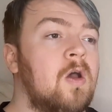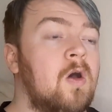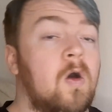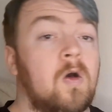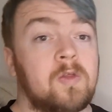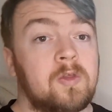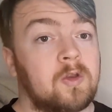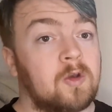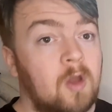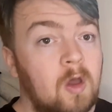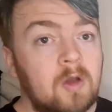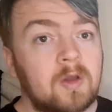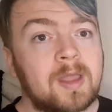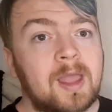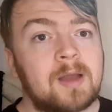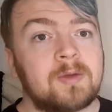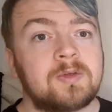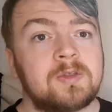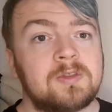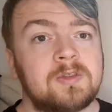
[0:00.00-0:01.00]
or the lore
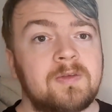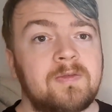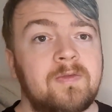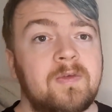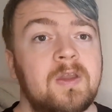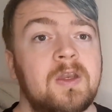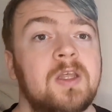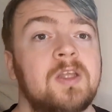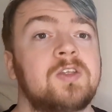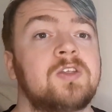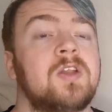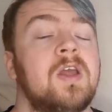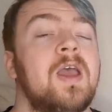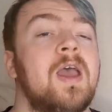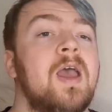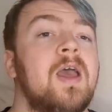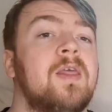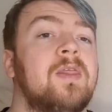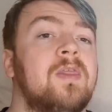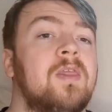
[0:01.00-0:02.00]
counters are finished,
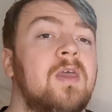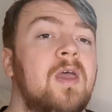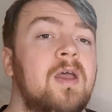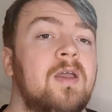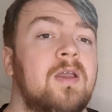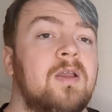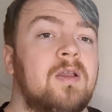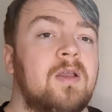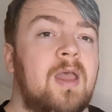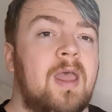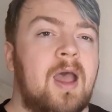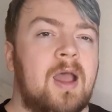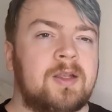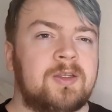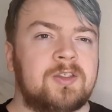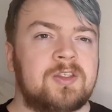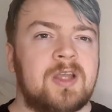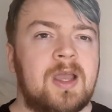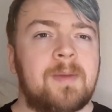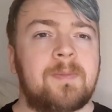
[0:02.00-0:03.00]
the
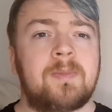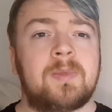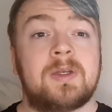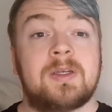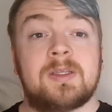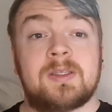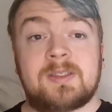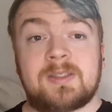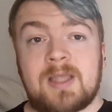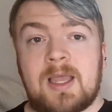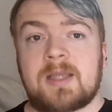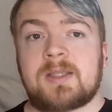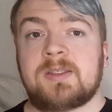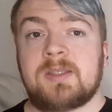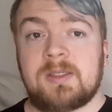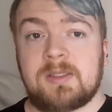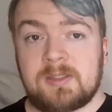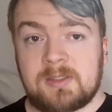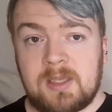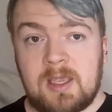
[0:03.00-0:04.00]
enchantment sacks
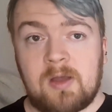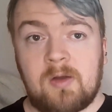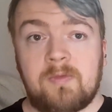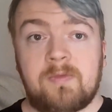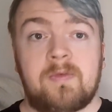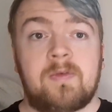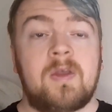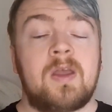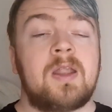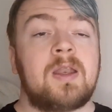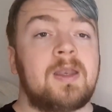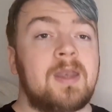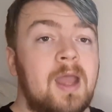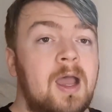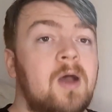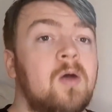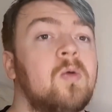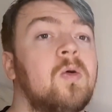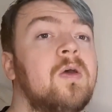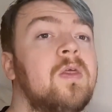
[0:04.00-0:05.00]
itself.
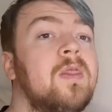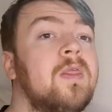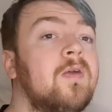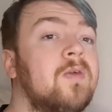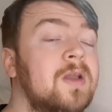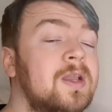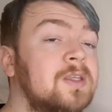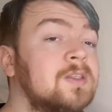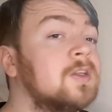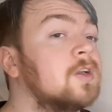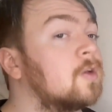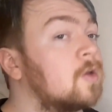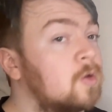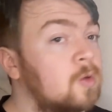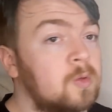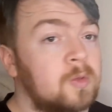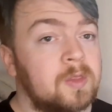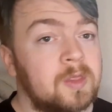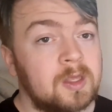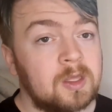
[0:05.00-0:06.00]
Now there is a
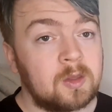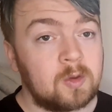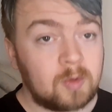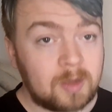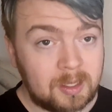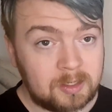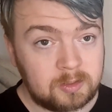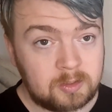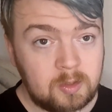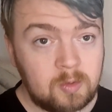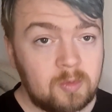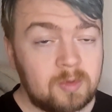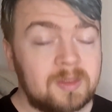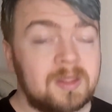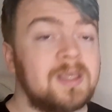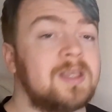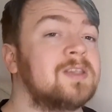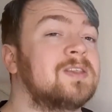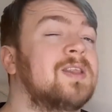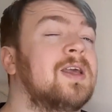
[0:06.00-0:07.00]
cool thing you can do with
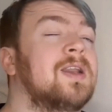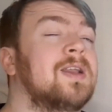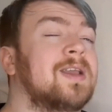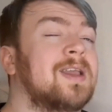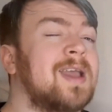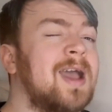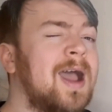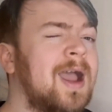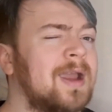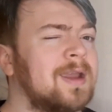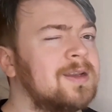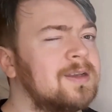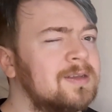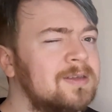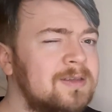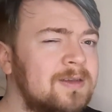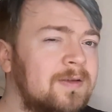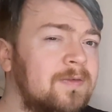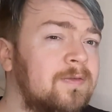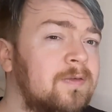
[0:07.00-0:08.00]
these that are kind
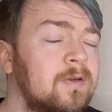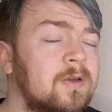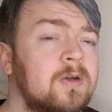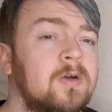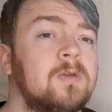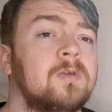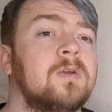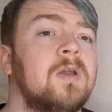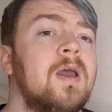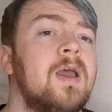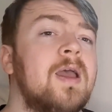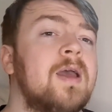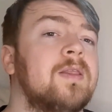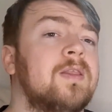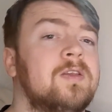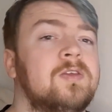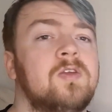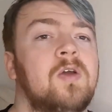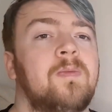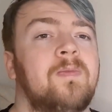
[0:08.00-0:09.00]
of difficult.
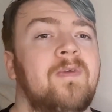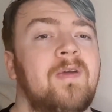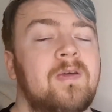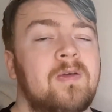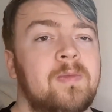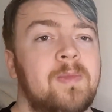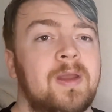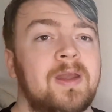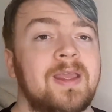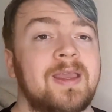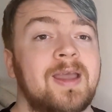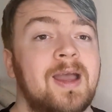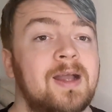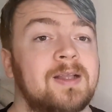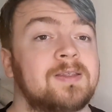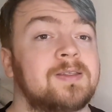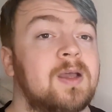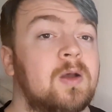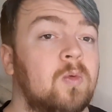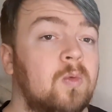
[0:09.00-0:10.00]
There's not very many
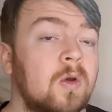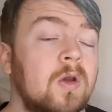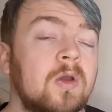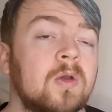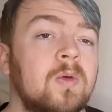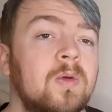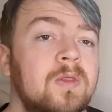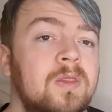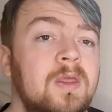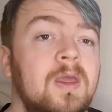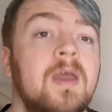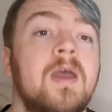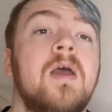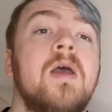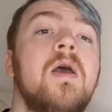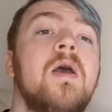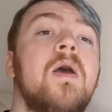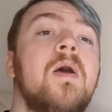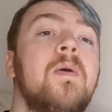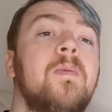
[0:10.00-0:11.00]
cards that work with it,
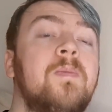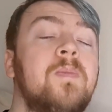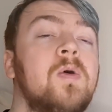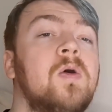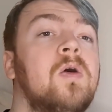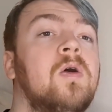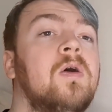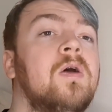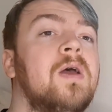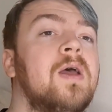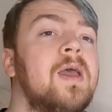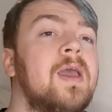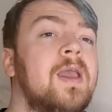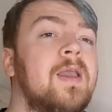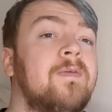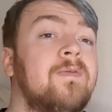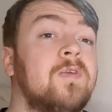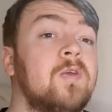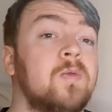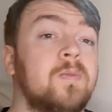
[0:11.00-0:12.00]
but
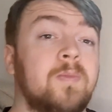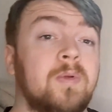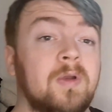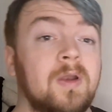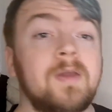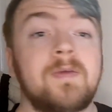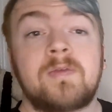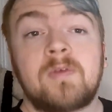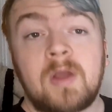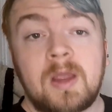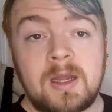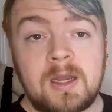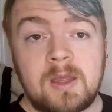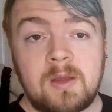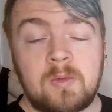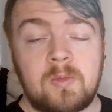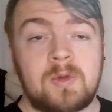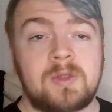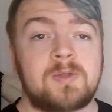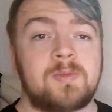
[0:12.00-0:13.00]
if you proliferate
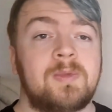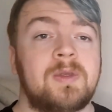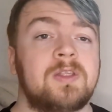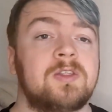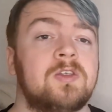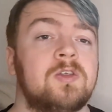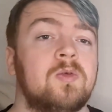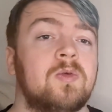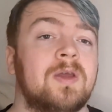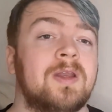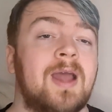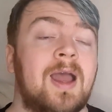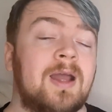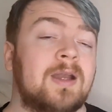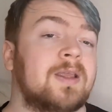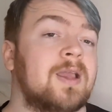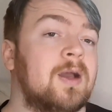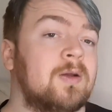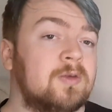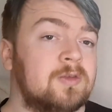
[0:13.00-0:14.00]
it, which means you can
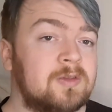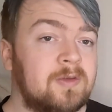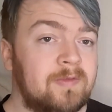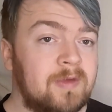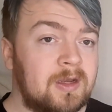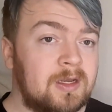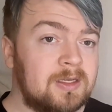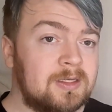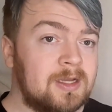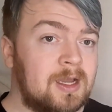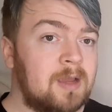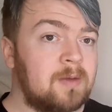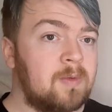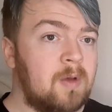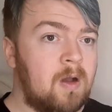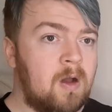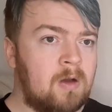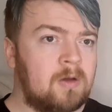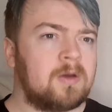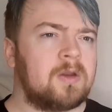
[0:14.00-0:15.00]
add counters of any type
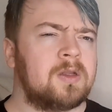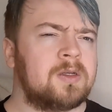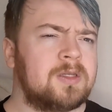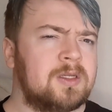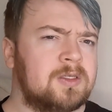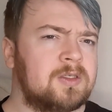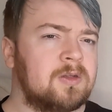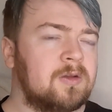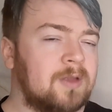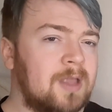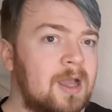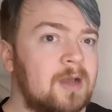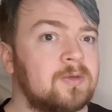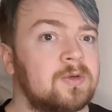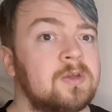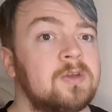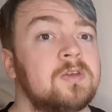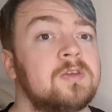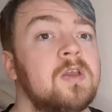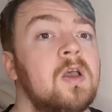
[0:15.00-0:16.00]
on additional
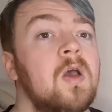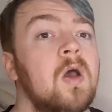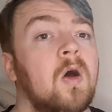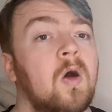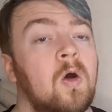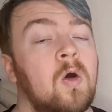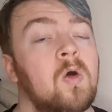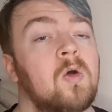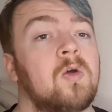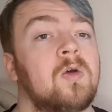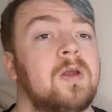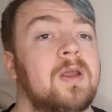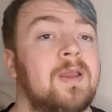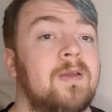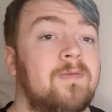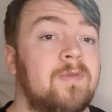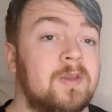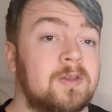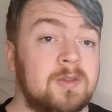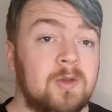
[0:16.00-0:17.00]
counters, or
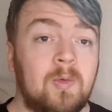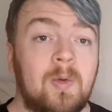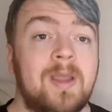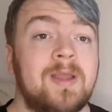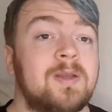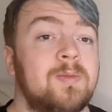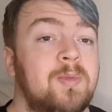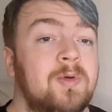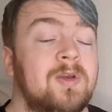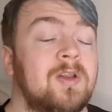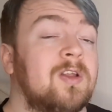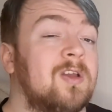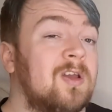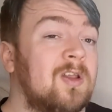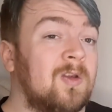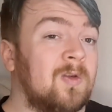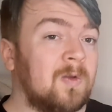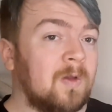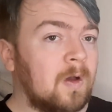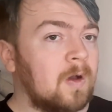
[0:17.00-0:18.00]
if there's a way to put a
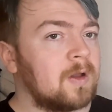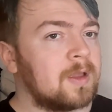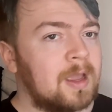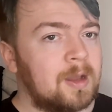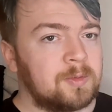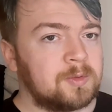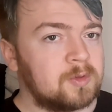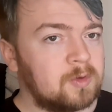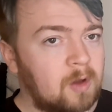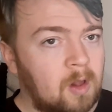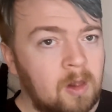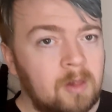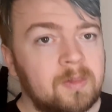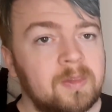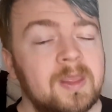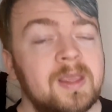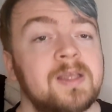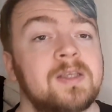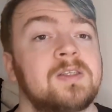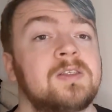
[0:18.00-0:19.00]
lore counter on
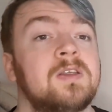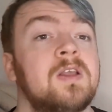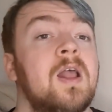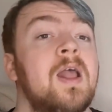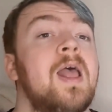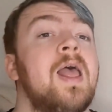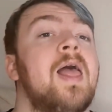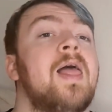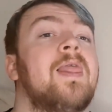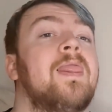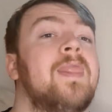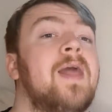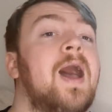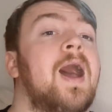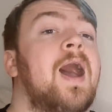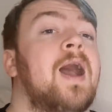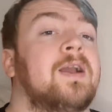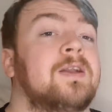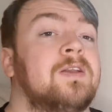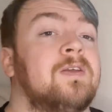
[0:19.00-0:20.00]
this,
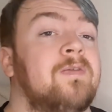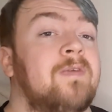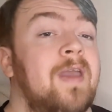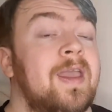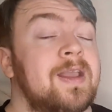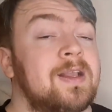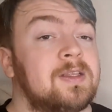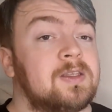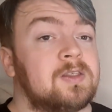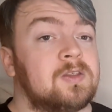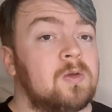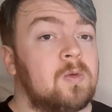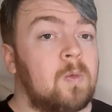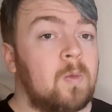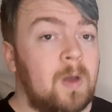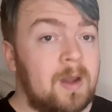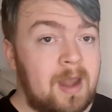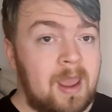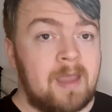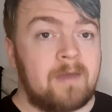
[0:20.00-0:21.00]
that activates
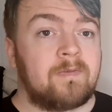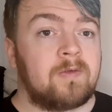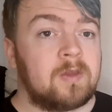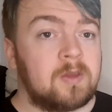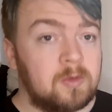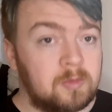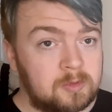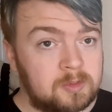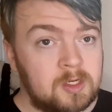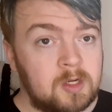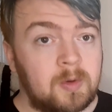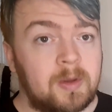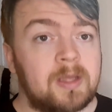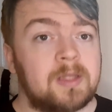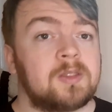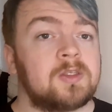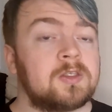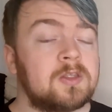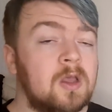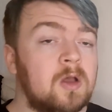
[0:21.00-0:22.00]
whenever you do it.
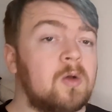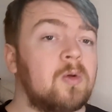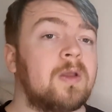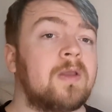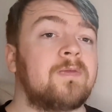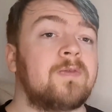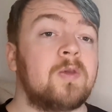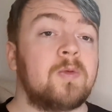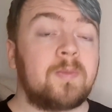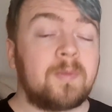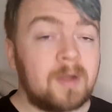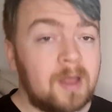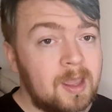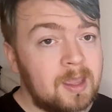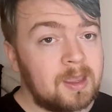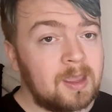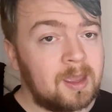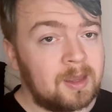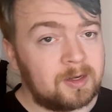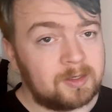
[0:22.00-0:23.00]
So if you
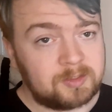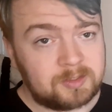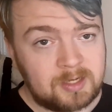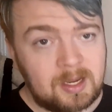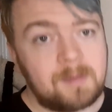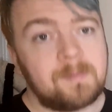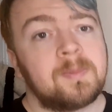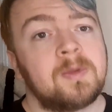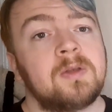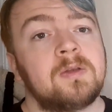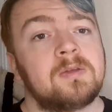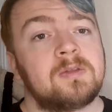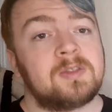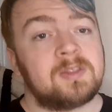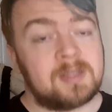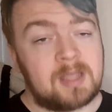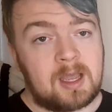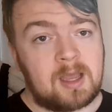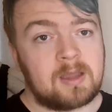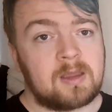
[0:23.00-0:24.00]
play an enchantment
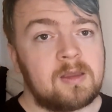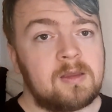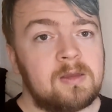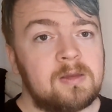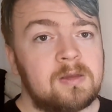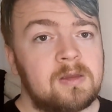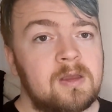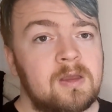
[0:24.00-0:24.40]
saga,